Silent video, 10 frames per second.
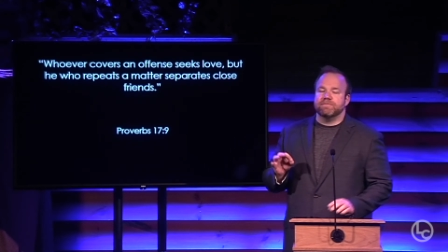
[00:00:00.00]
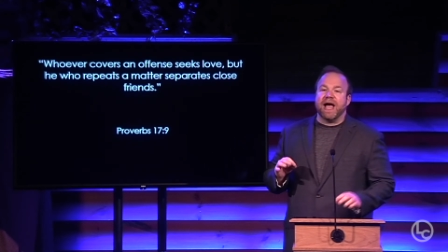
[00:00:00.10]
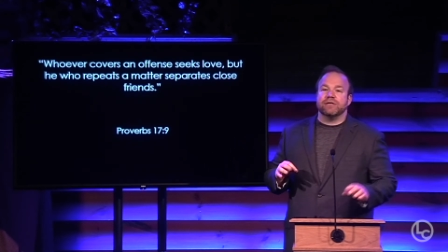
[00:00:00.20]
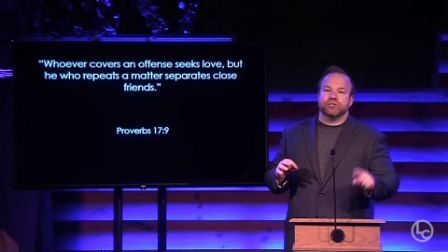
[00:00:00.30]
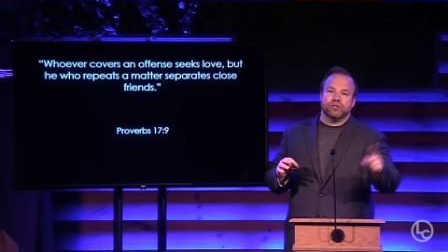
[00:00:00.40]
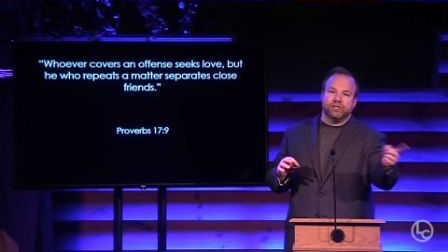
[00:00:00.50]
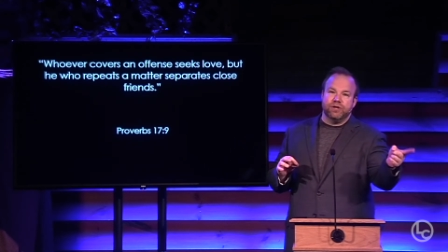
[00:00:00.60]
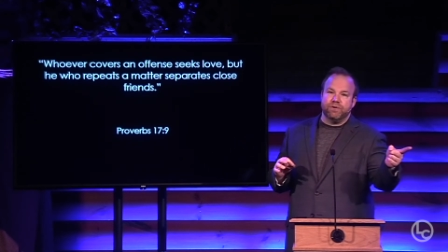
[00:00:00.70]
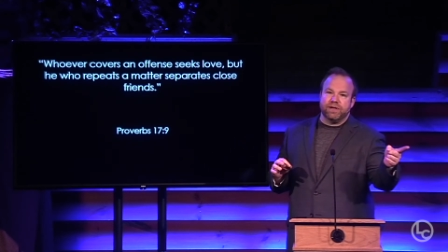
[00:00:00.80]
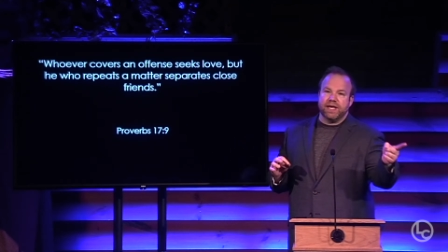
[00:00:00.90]
Pastor
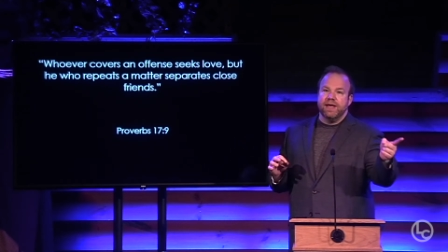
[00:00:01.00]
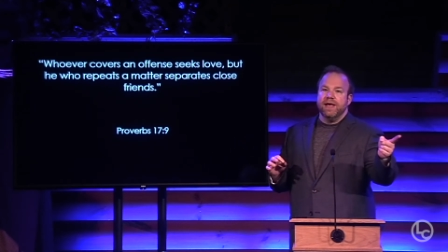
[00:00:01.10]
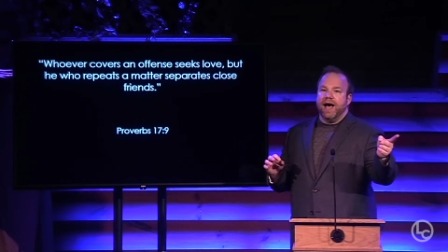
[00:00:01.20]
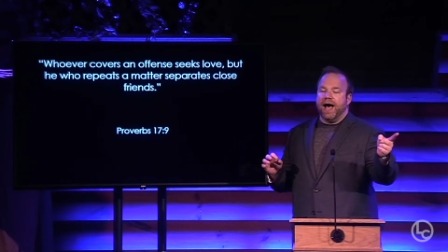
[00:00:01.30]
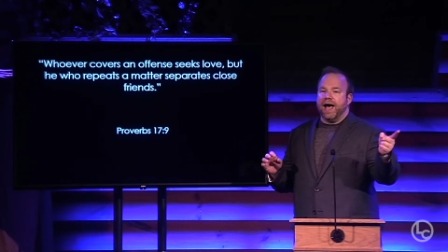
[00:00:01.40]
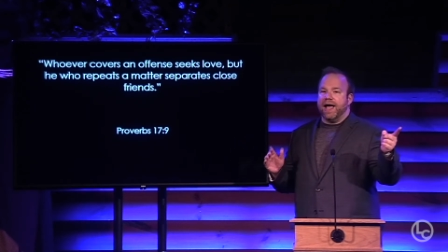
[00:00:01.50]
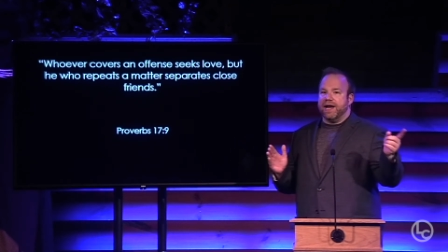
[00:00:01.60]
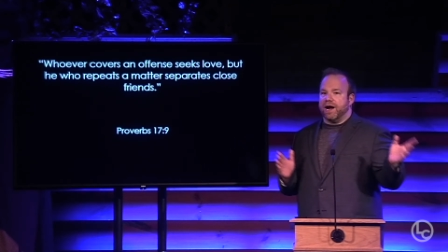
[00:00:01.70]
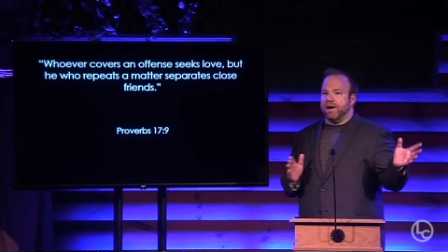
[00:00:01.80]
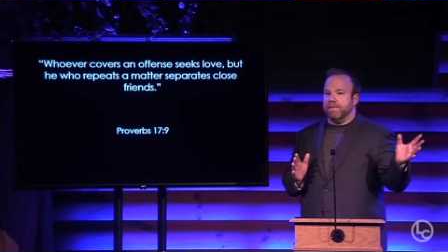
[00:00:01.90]
Luke, uh, in,
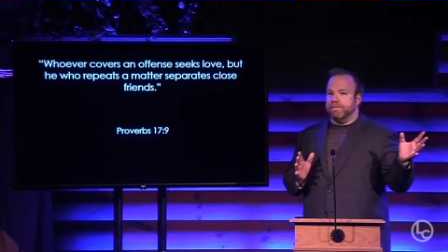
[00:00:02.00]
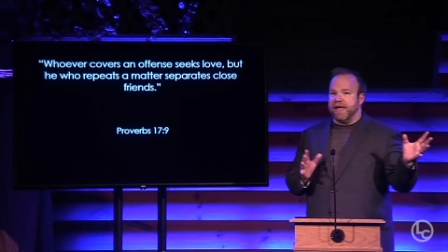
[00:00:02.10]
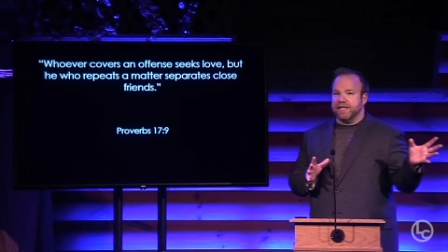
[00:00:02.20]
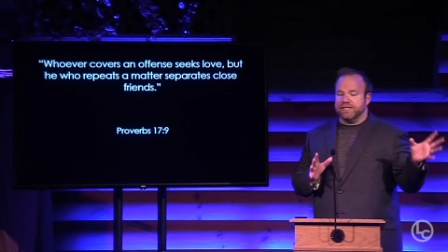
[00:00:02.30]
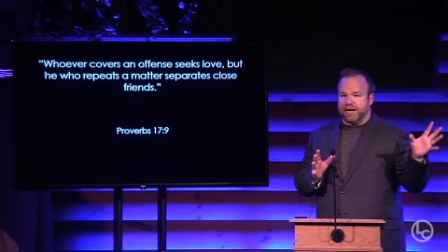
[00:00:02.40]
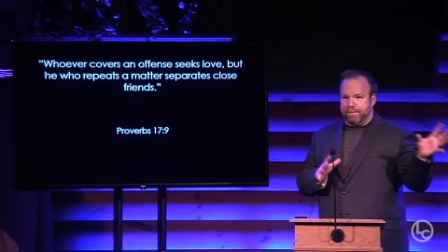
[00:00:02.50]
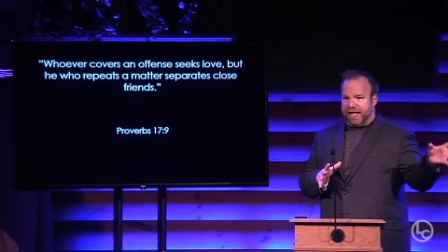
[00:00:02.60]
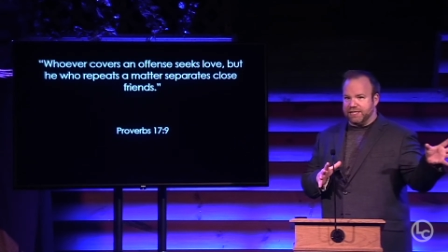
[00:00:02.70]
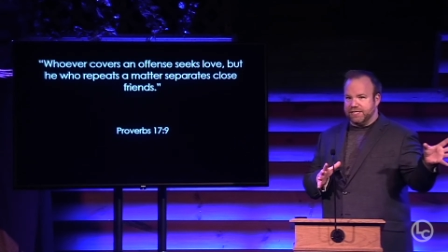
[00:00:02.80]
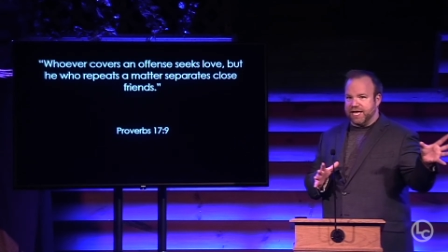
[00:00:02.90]
our men, in a
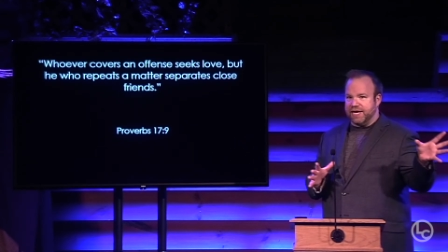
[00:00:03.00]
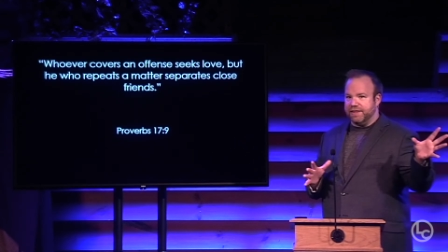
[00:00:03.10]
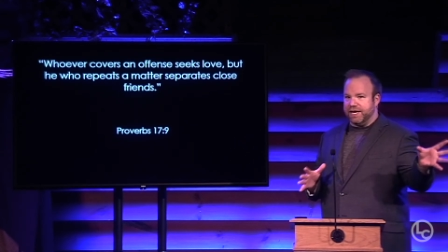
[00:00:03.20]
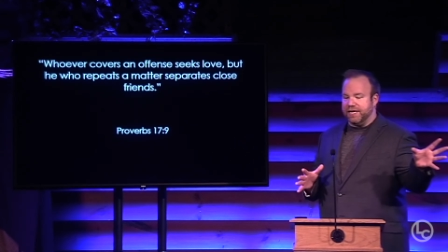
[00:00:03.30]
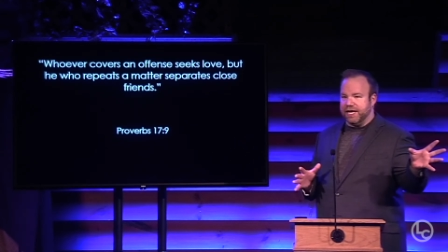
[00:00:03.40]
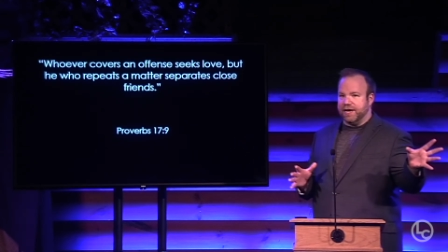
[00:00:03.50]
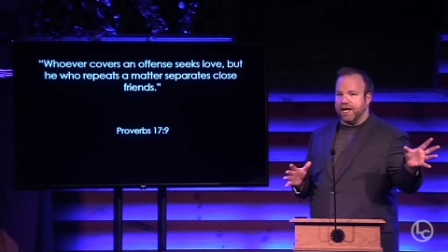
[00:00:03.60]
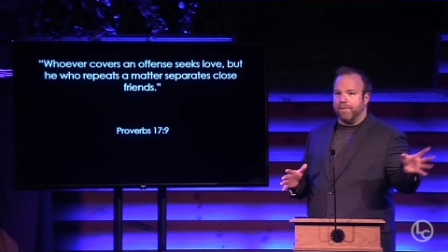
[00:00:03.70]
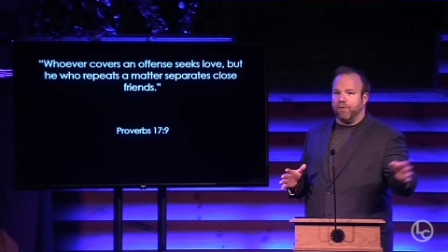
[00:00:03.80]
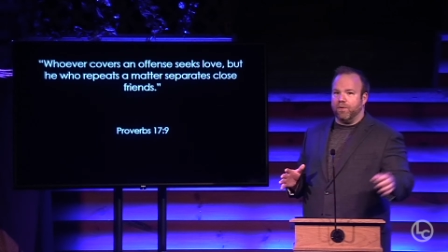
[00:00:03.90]
men's study that he did a
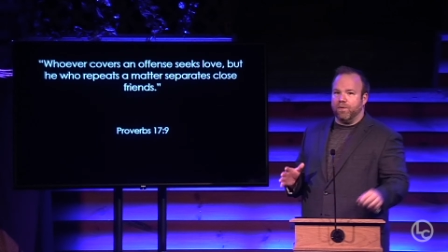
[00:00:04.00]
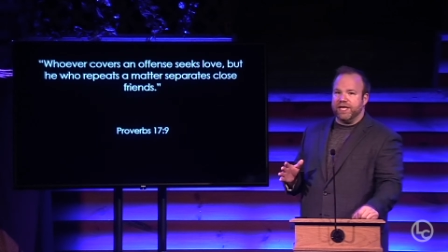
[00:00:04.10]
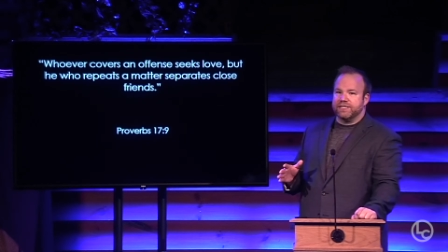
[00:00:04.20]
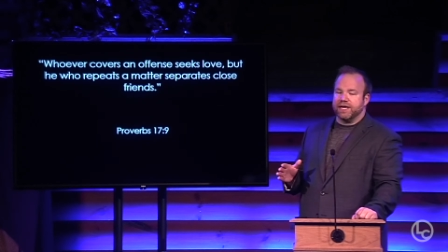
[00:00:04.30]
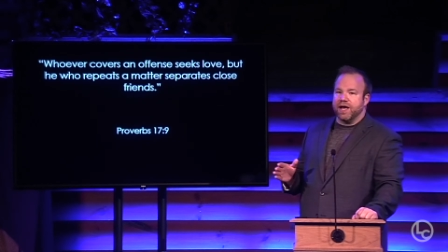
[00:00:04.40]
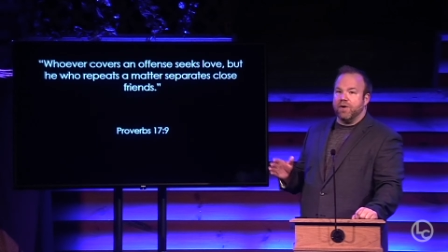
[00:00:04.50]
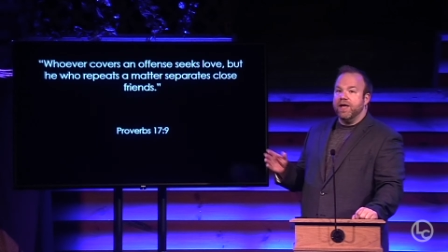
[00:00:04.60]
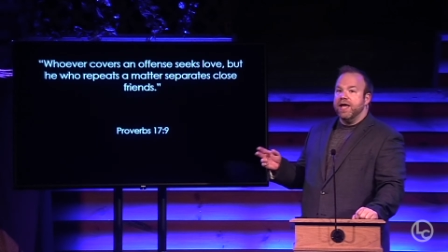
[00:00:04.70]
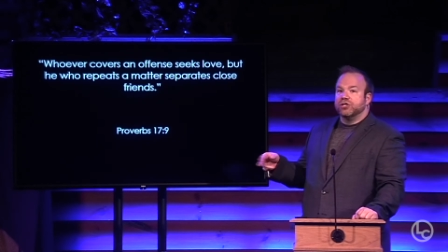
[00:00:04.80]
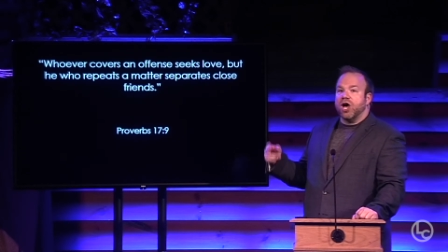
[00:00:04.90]
couple weeks ago,
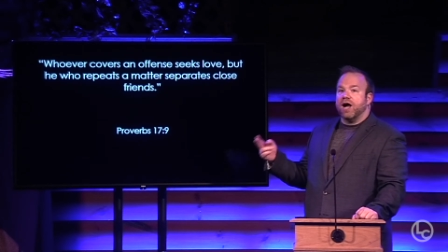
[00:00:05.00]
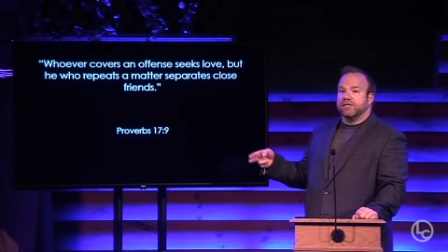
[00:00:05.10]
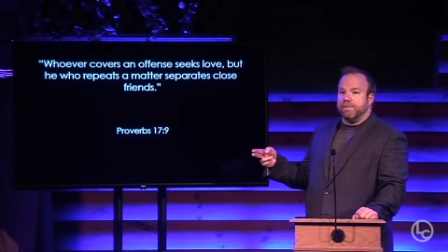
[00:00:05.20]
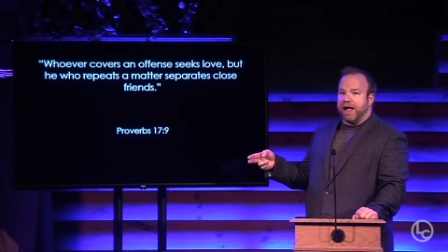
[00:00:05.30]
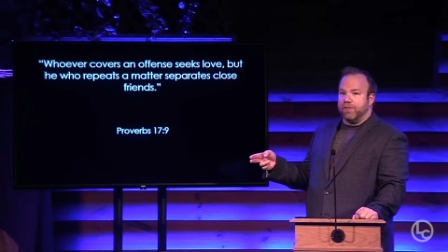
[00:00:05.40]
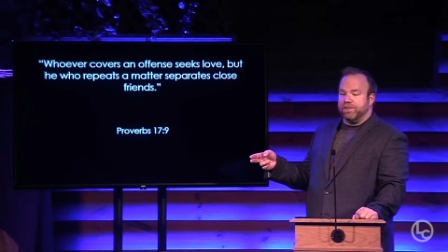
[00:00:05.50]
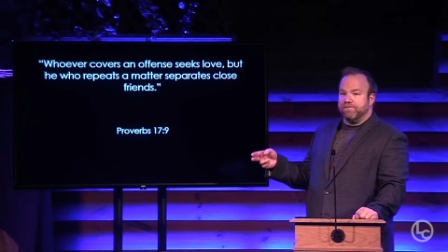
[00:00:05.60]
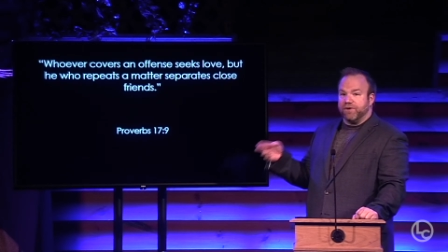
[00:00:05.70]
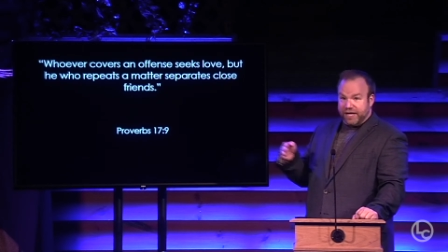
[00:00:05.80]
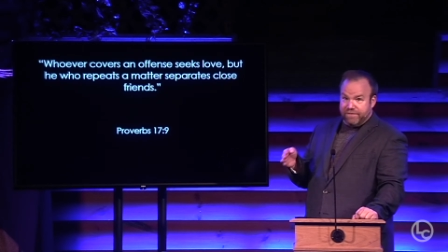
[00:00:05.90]
talked about
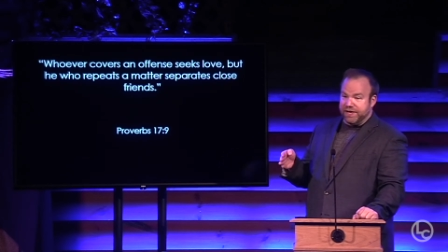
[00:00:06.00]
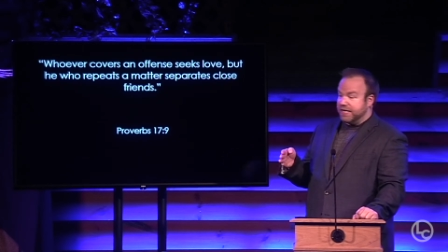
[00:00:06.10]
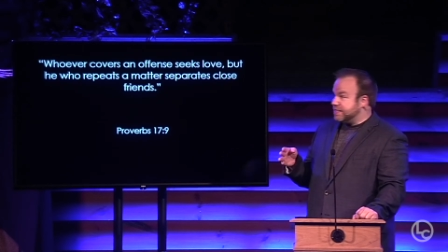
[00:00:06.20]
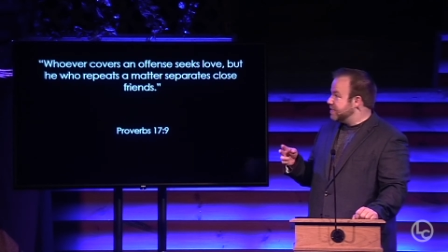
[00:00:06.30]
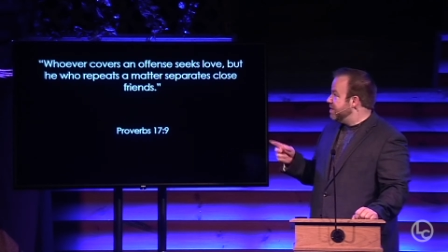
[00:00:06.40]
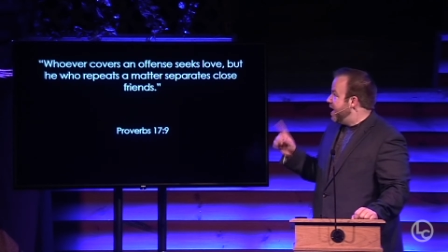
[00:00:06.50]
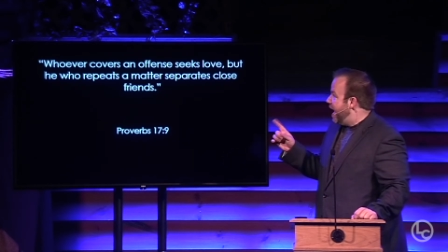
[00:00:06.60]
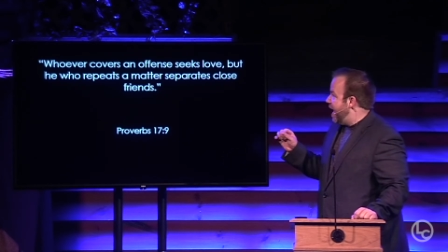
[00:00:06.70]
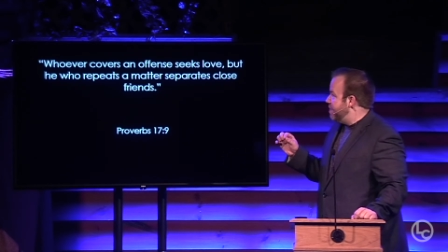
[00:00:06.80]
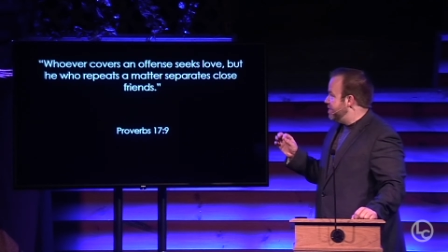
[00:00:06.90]
forgiveness.
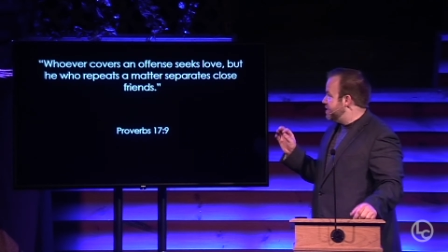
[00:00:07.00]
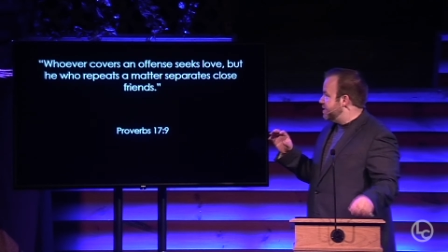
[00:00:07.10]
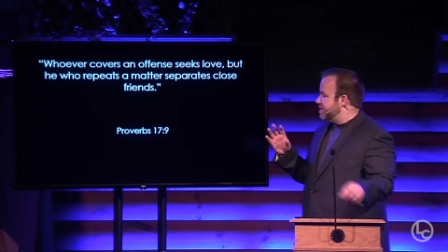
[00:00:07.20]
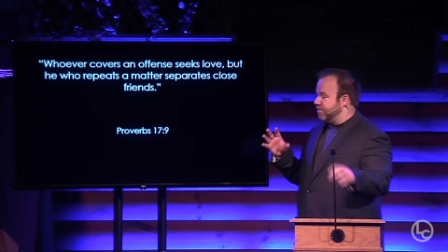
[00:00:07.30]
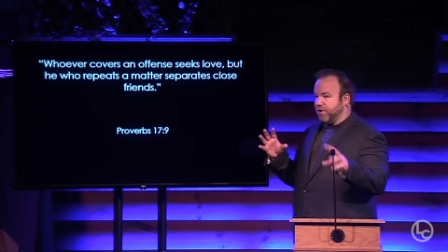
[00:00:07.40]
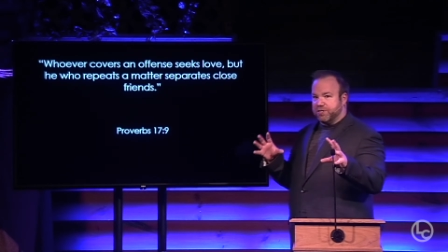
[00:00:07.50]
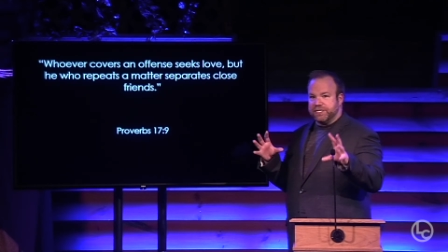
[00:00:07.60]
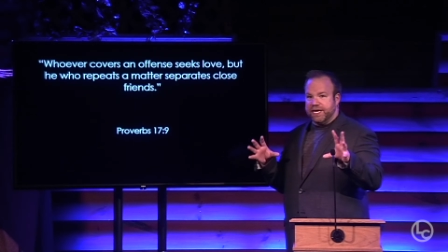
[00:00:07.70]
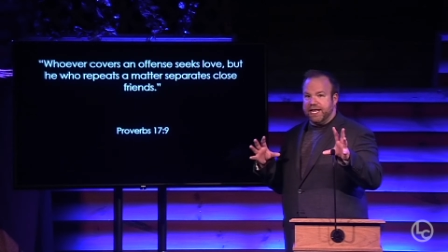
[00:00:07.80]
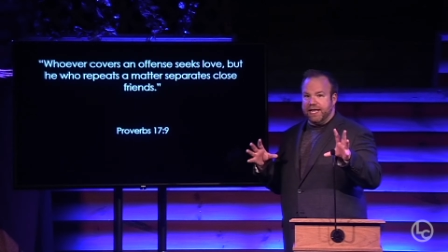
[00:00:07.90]
And this is a verse
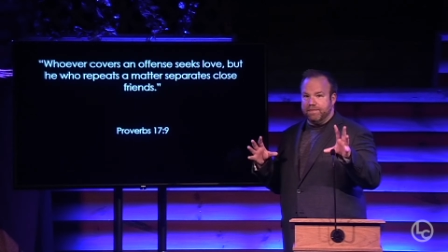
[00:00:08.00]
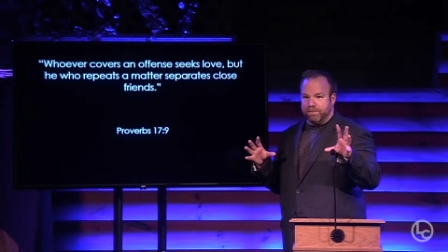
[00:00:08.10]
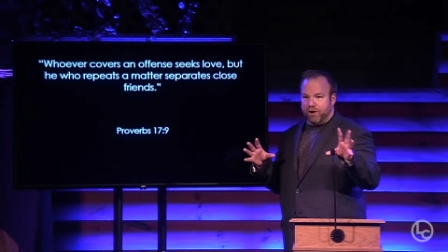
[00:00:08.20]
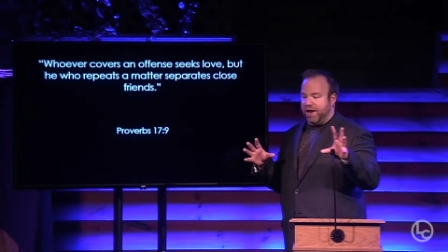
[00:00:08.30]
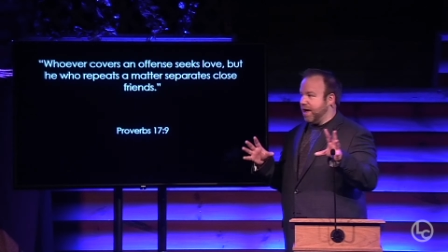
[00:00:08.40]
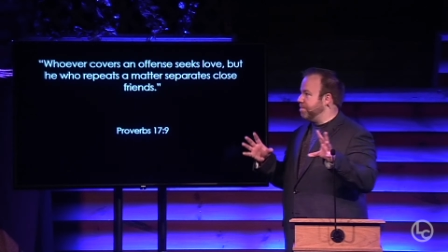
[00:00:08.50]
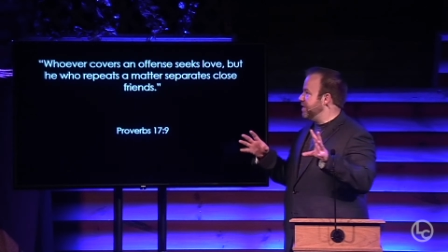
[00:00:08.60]
that he brought up.